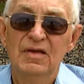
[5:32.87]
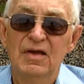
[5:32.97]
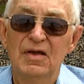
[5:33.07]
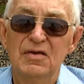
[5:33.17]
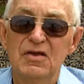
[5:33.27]

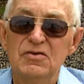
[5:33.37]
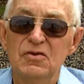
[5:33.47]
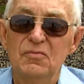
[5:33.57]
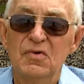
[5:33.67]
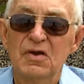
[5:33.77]
and then
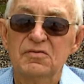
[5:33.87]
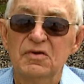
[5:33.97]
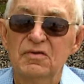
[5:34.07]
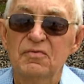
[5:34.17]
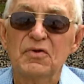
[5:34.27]
you went to
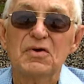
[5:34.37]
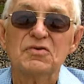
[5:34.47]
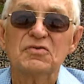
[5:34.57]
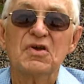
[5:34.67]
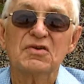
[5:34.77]

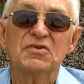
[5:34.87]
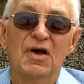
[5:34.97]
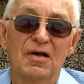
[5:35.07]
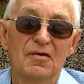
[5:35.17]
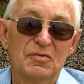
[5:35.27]
$36
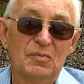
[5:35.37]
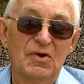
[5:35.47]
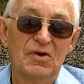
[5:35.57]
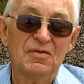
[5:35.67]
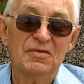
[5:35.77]
a
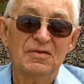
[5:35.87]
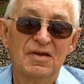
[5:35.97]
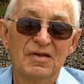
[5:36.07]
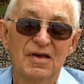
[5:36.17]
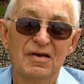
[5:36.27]
month,
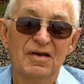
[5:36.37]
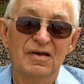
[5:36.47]
and